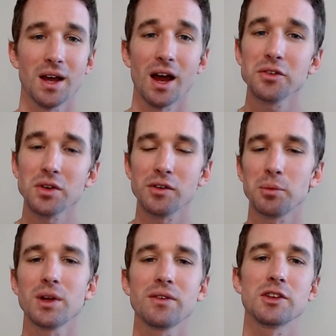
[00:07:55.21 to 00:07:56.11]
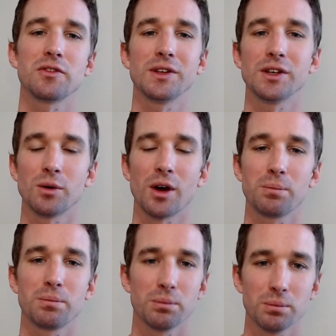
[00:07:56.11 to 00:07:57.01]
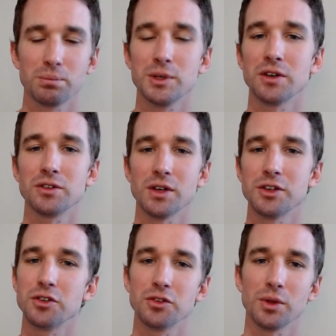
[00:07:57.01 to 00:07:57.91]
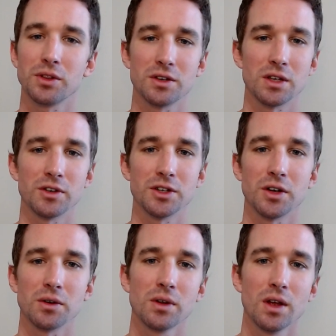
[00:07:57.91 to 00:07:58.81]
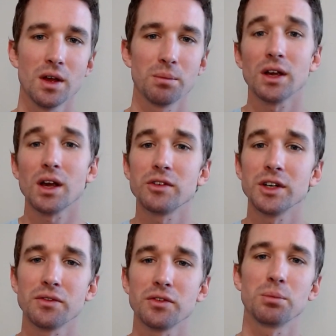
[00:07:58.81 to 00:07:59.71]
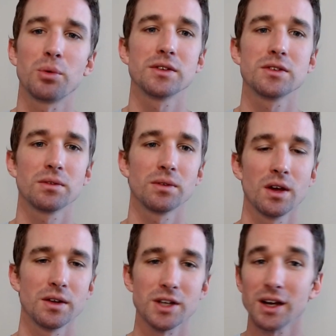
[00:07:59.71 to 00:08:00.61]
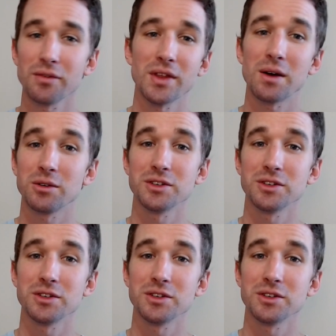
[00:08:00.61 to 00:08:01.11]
I also have a previous video about potential issues with the TV show, but covering different points. Check out that one